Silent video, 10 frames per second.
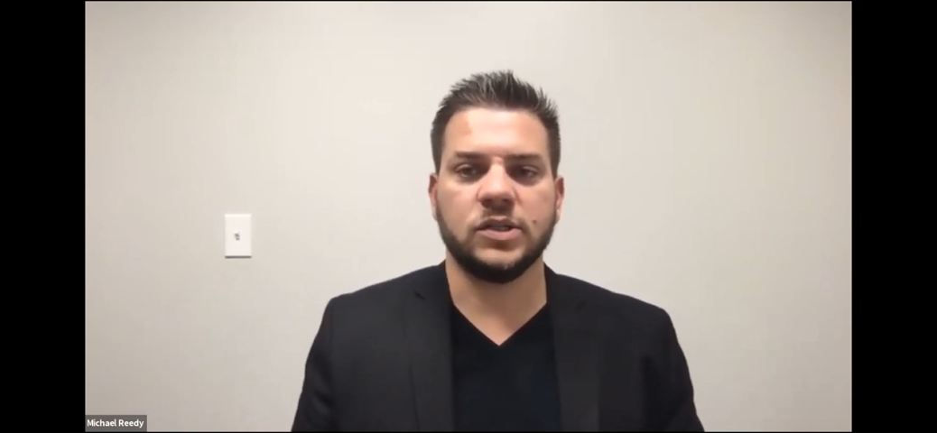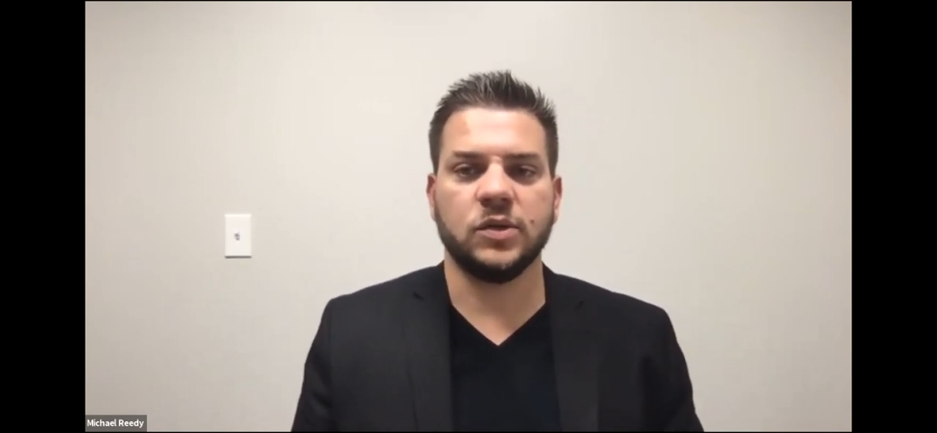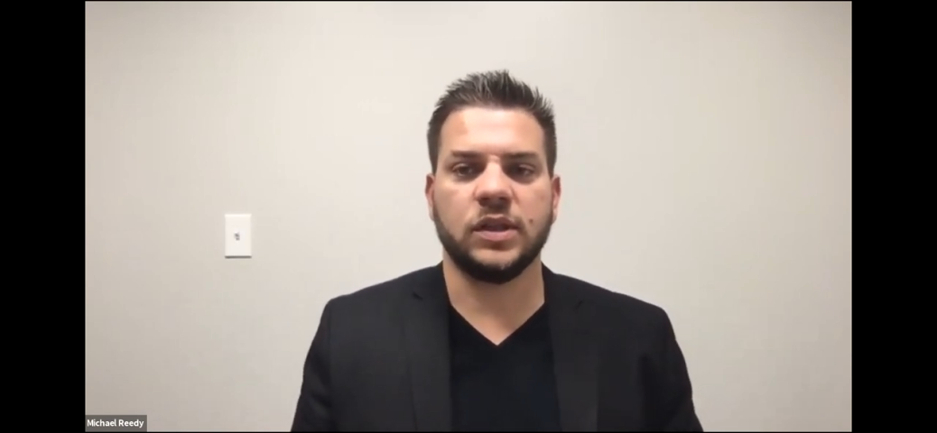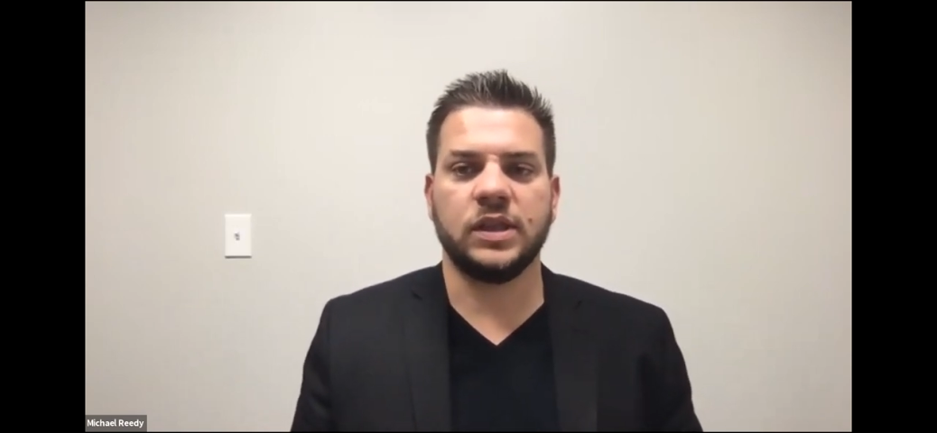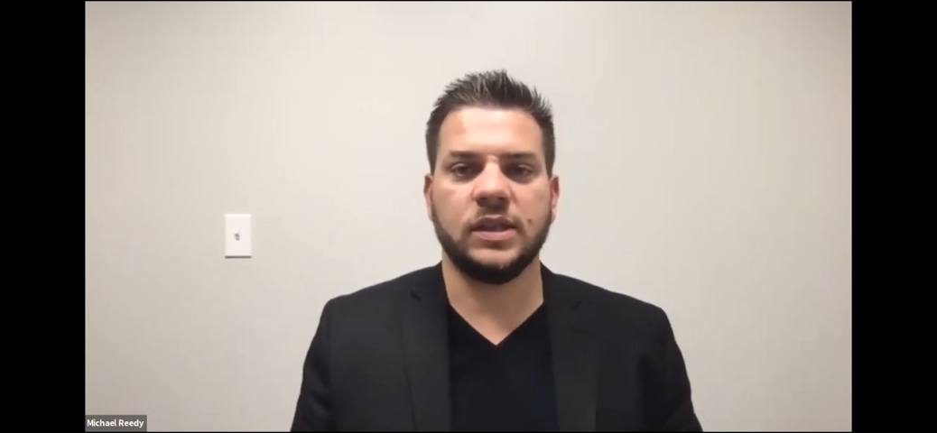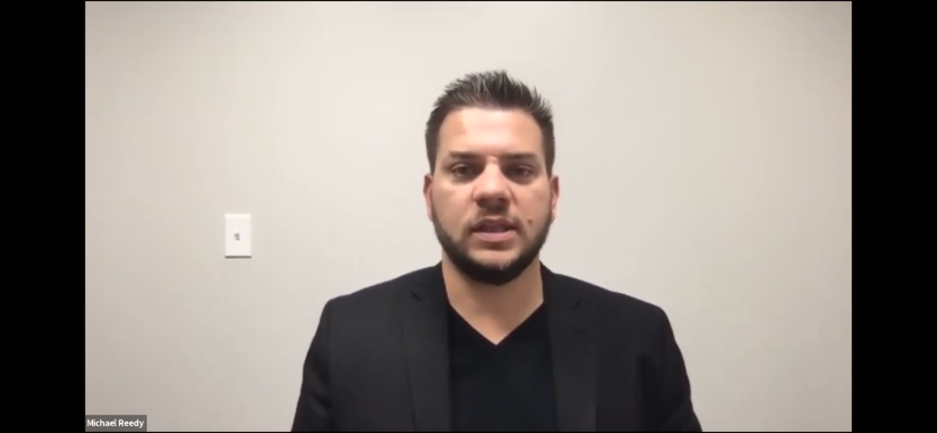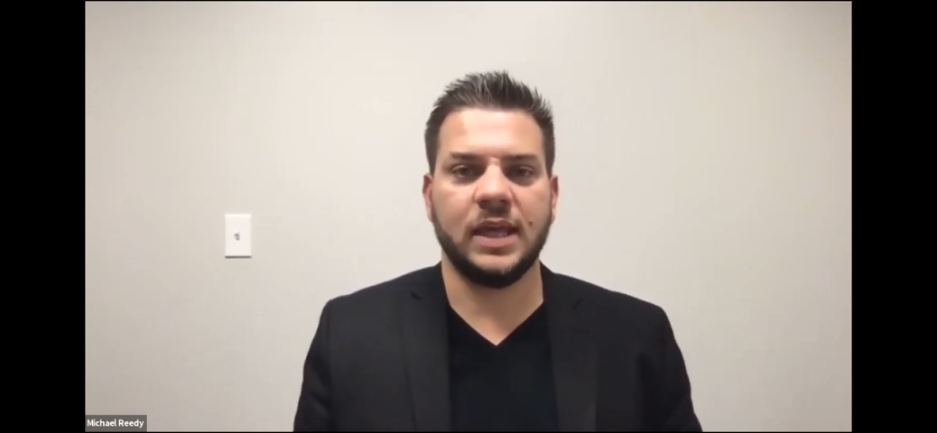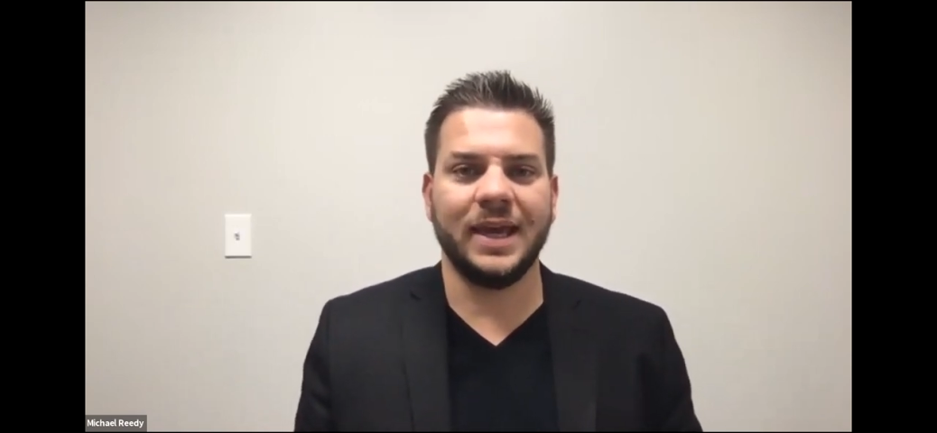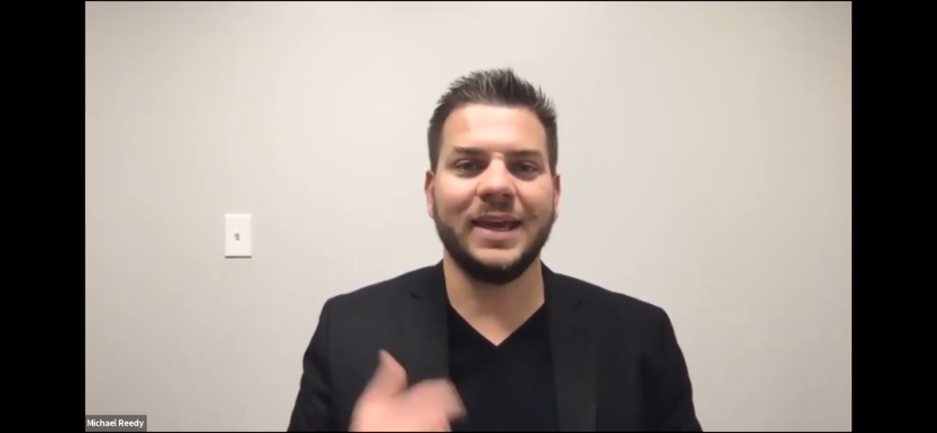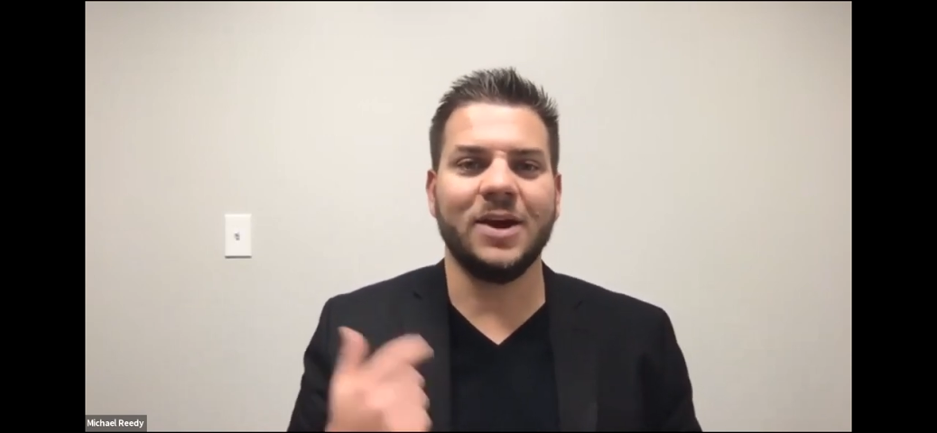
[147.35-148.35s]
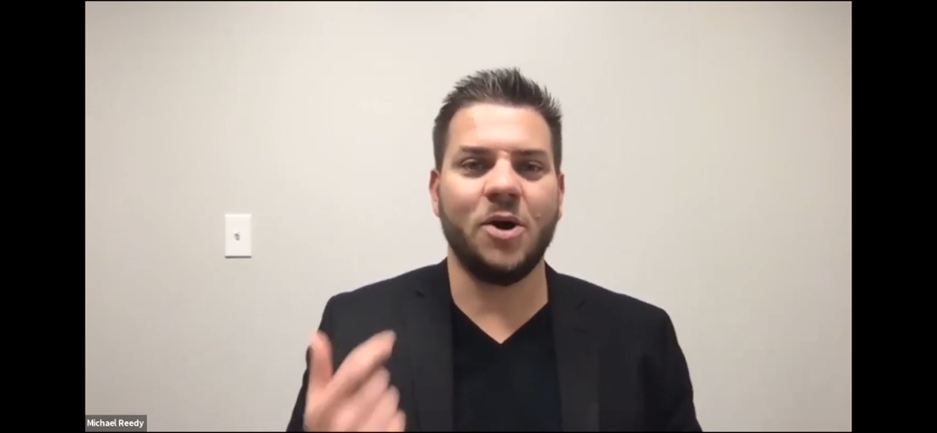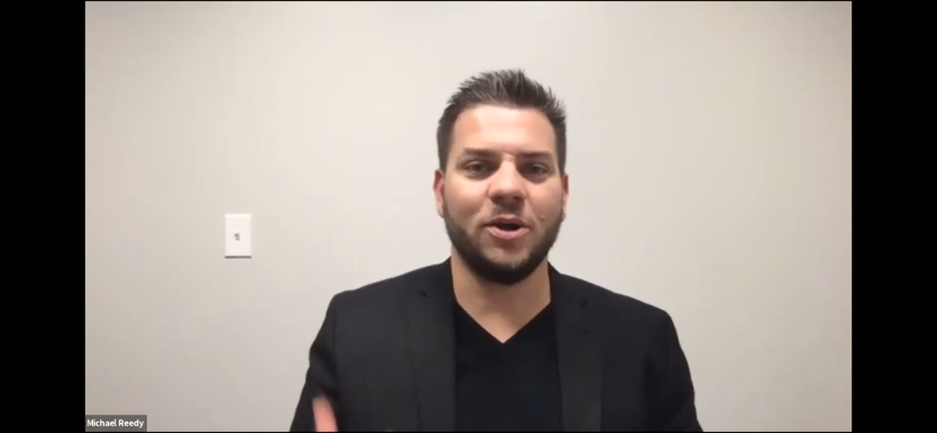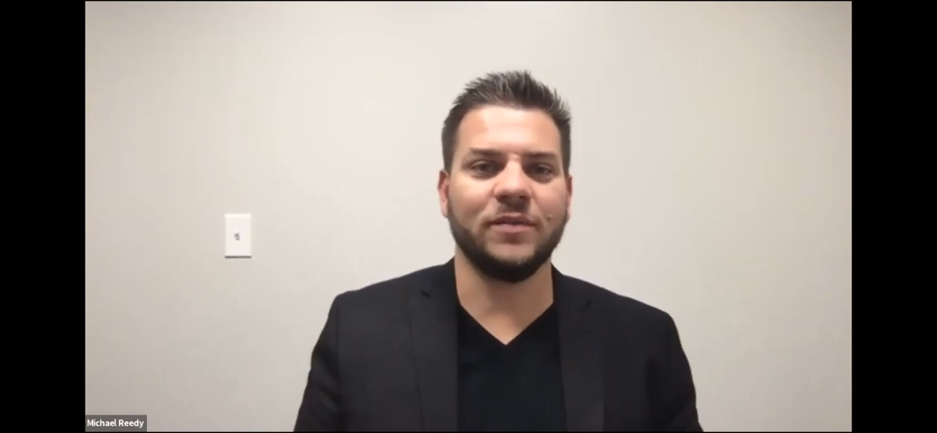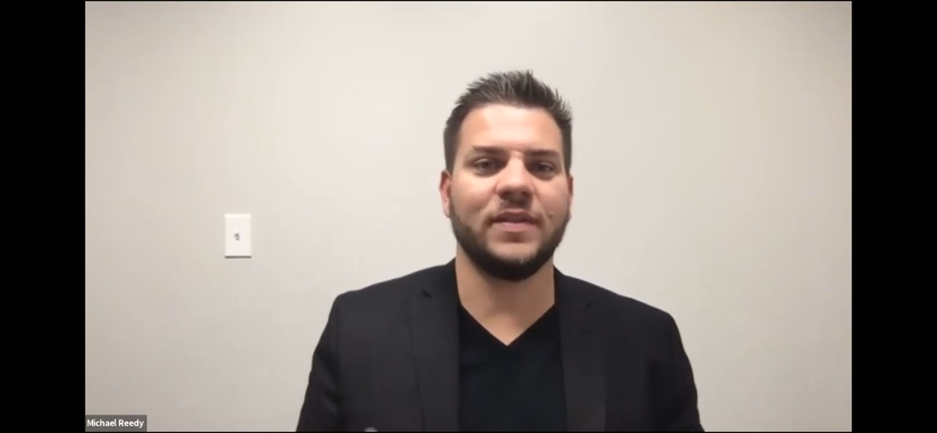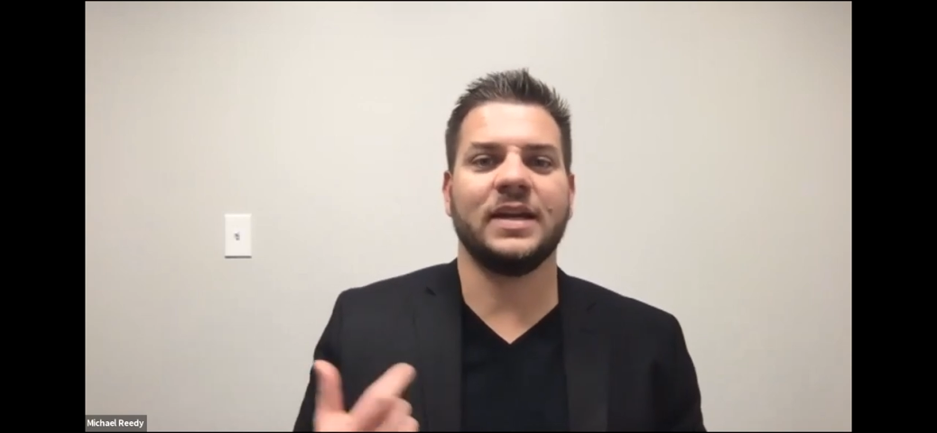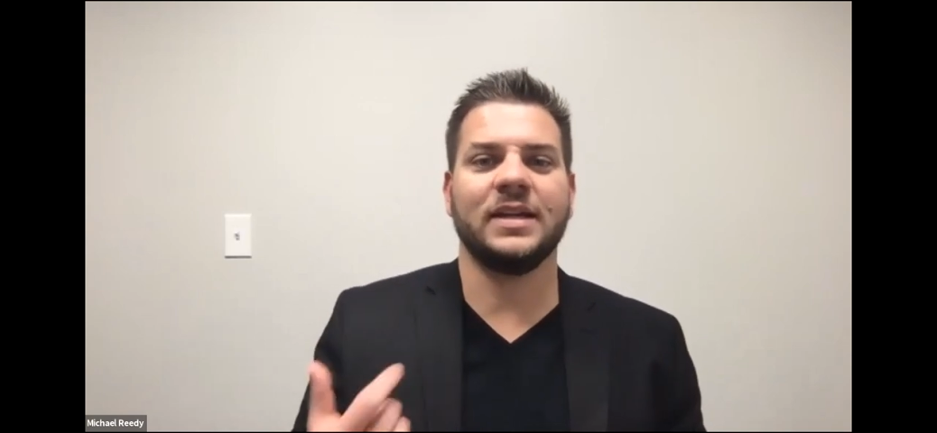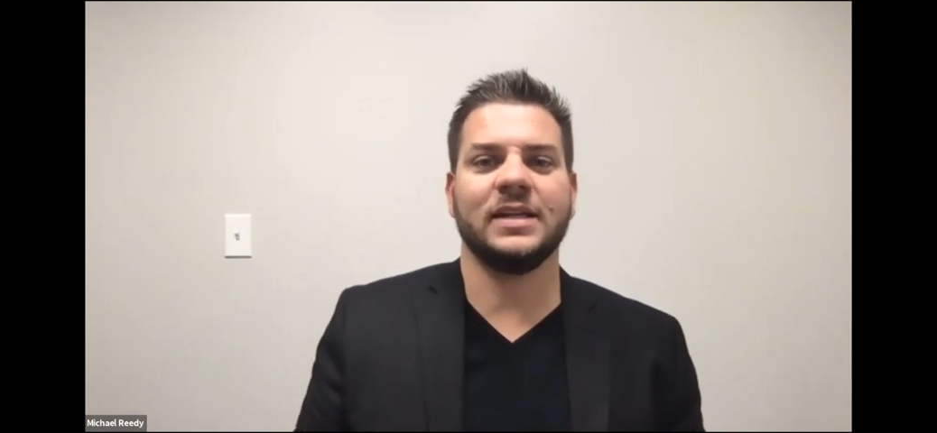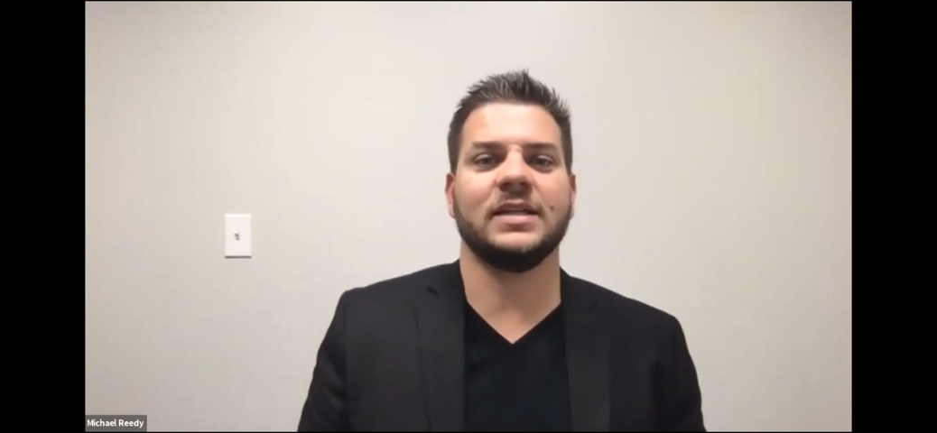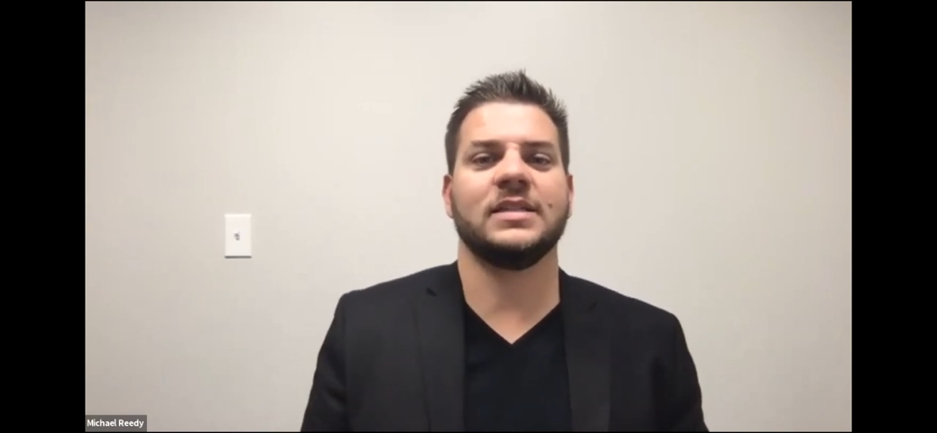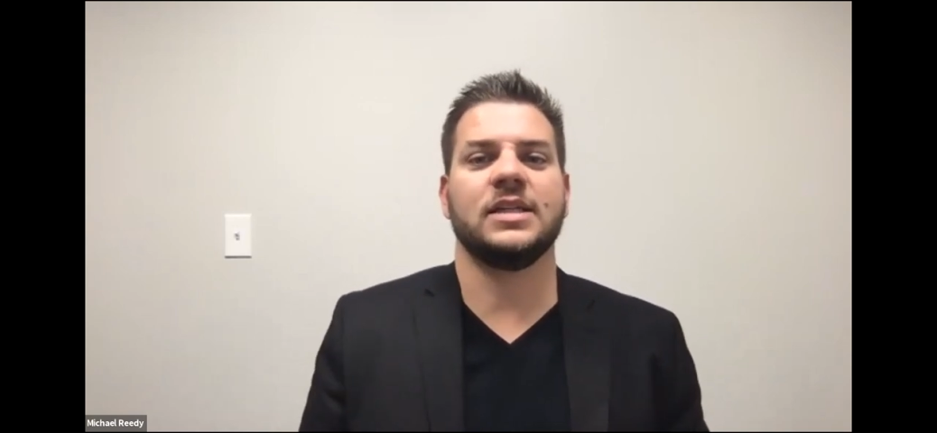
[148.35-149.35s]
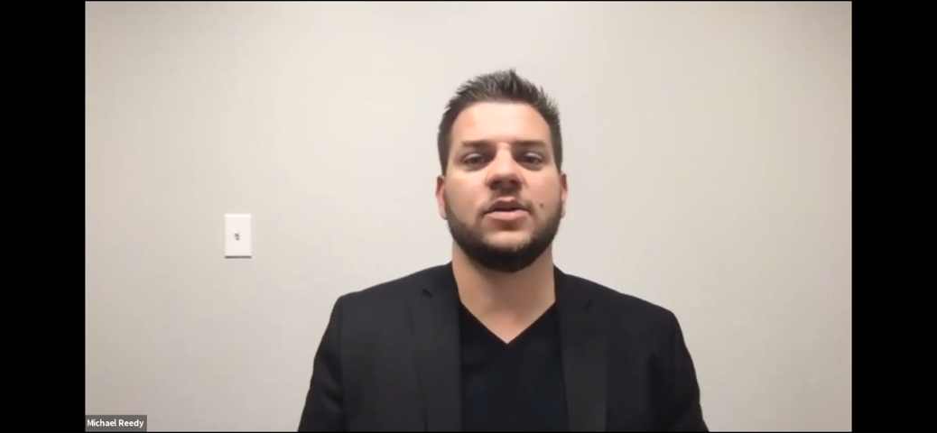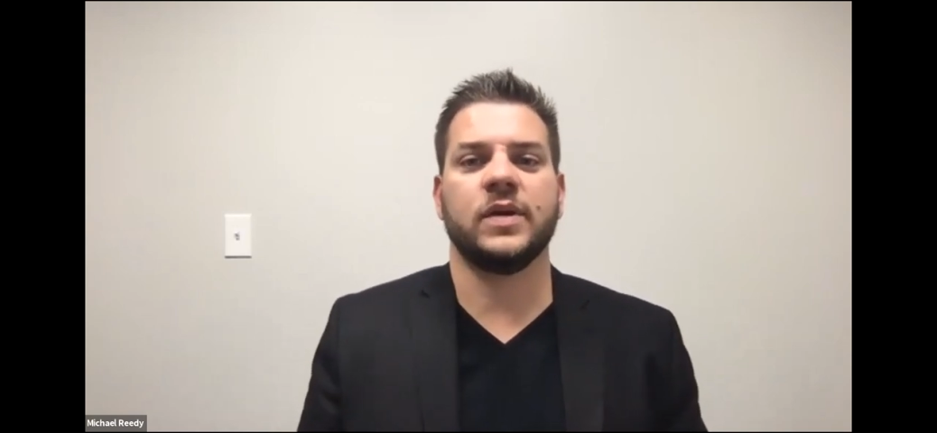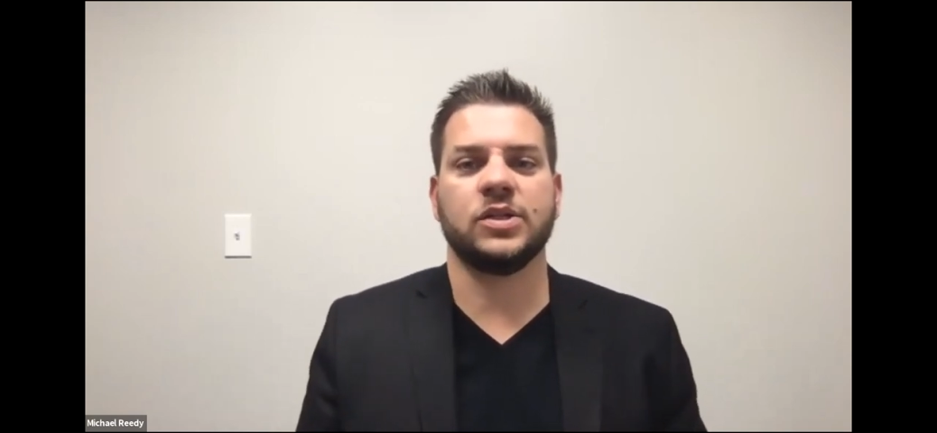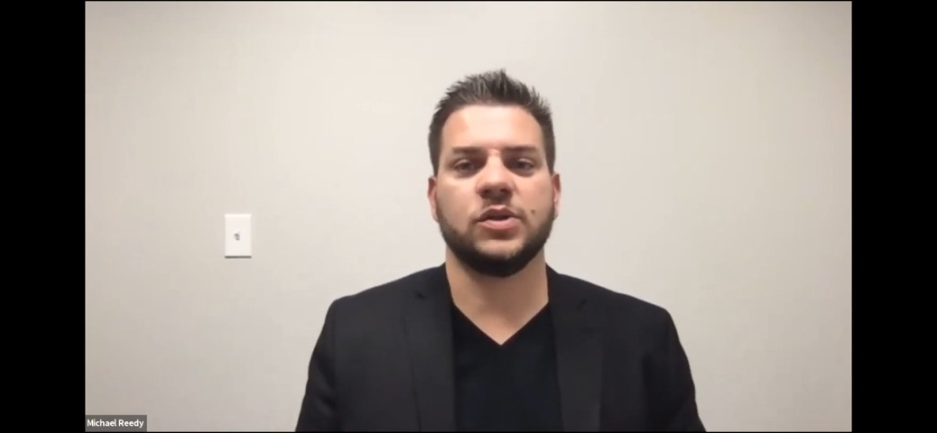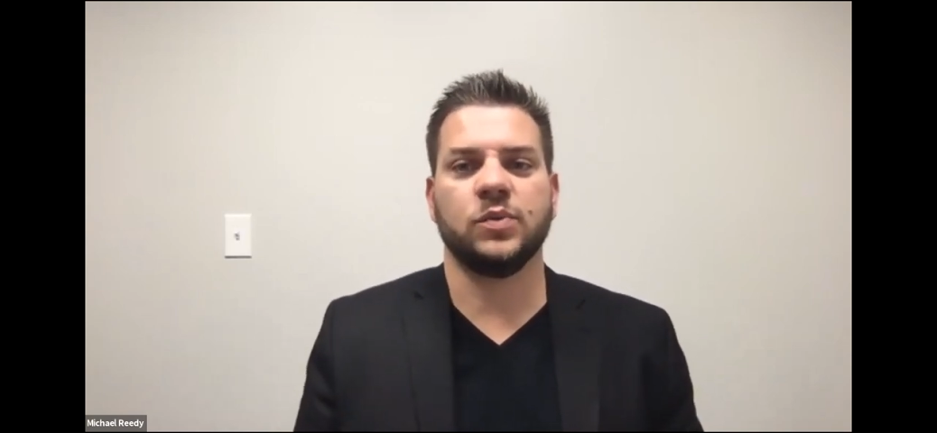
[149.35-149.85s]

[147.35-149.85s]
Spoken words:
So taking all of that into consideration,